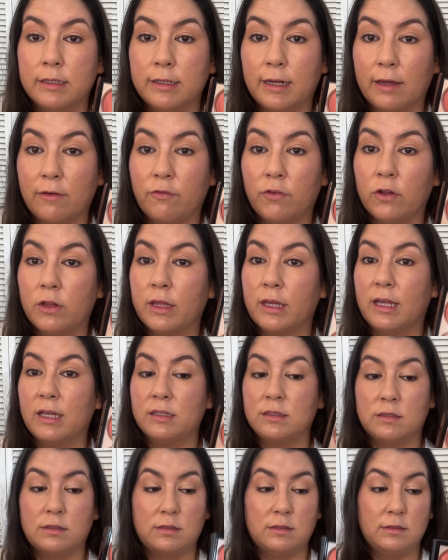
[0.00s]
I feel like
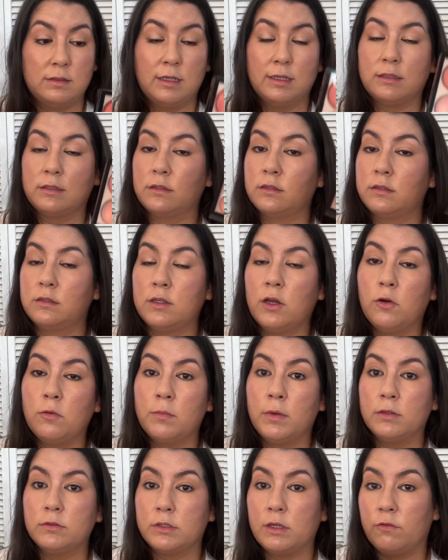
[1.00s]
it's so
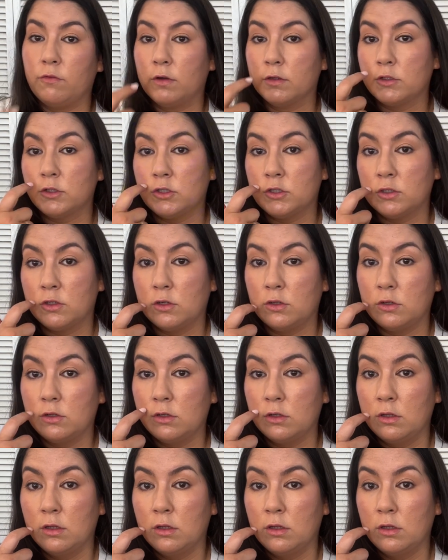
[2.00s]
multifunctional.